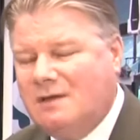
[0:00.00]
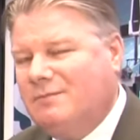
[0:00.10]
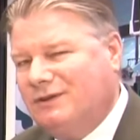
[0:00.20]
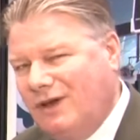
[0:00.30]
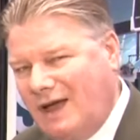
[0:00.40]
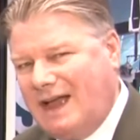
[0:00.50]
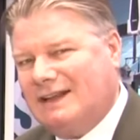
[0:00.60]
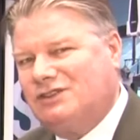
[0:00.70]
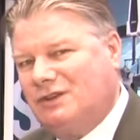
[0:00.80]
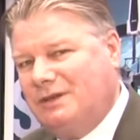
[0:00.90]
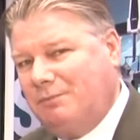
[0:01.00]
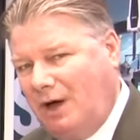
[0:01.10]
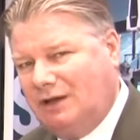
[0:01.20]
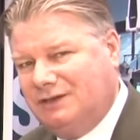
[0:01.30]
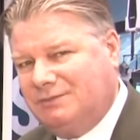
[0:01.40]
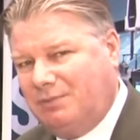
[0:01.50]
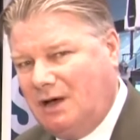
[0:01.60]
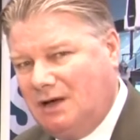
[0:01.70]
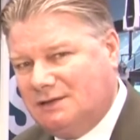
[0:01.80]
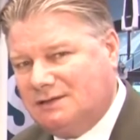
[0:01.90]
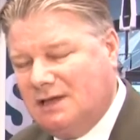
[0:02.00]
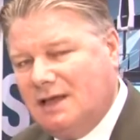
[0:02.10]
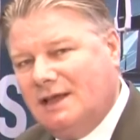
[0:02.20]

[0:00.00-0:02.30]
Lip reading: but not actually polished parts.